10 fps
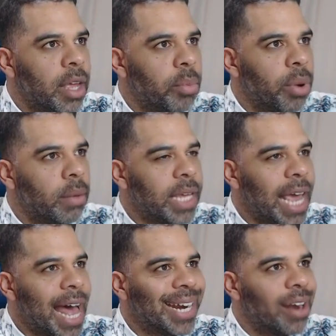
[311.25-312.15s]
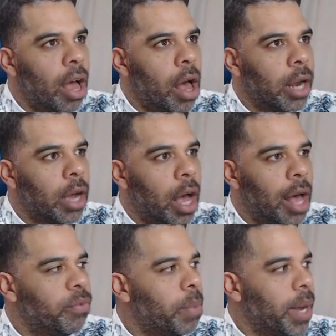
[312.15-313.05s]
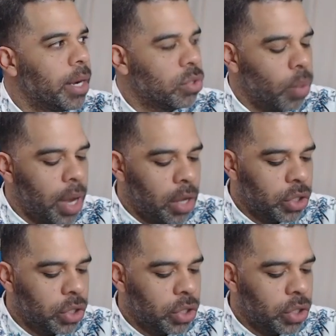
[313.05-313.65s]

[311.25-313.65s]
I'll probably add an on-off button as well,